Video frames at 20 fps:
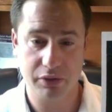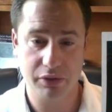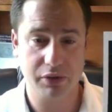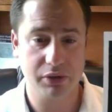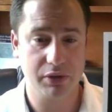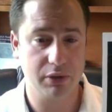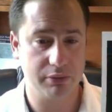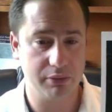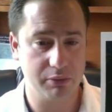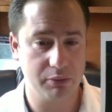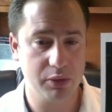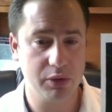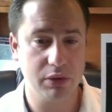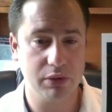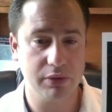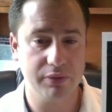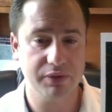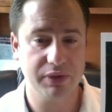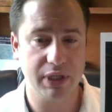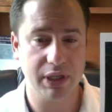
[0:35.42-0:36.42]
are
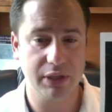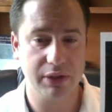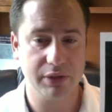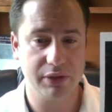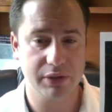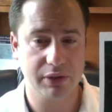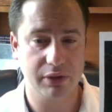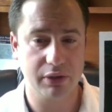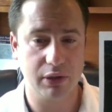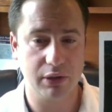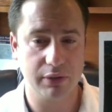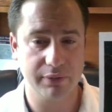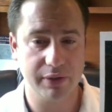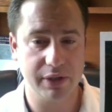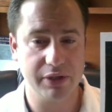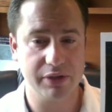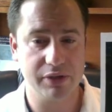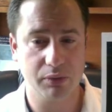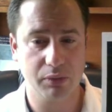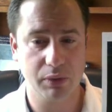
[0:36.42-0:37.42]
removed and the scar
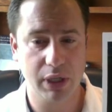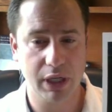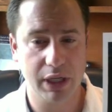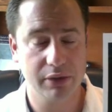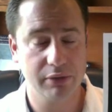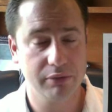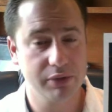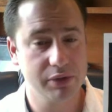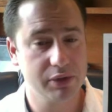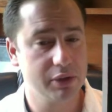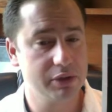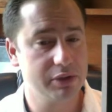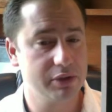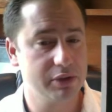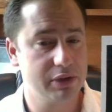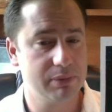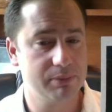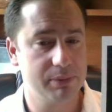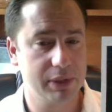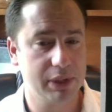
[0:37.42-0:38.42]
fades away, the results are
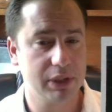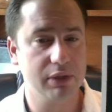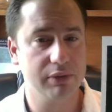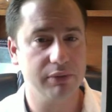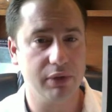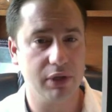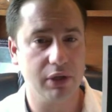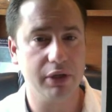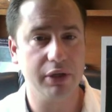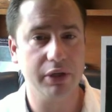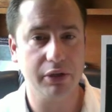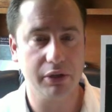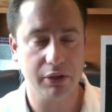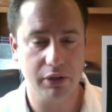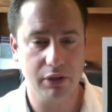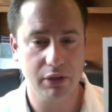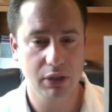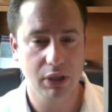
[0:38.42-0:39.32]
typically very good.